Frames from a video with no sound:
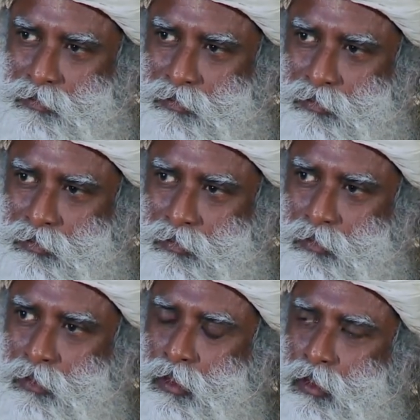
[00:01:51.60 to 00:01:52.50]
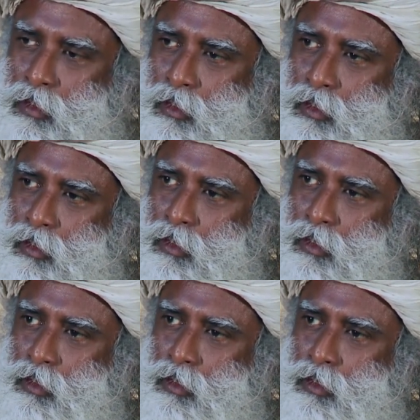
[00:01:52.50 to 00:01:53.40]

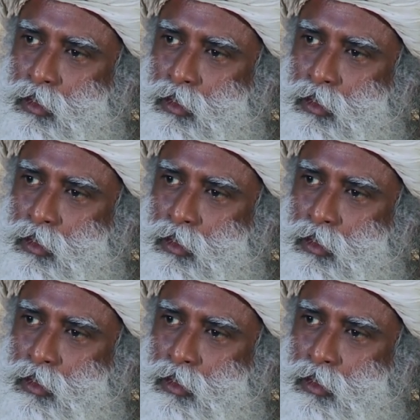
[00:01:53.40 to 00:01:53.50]
(silence)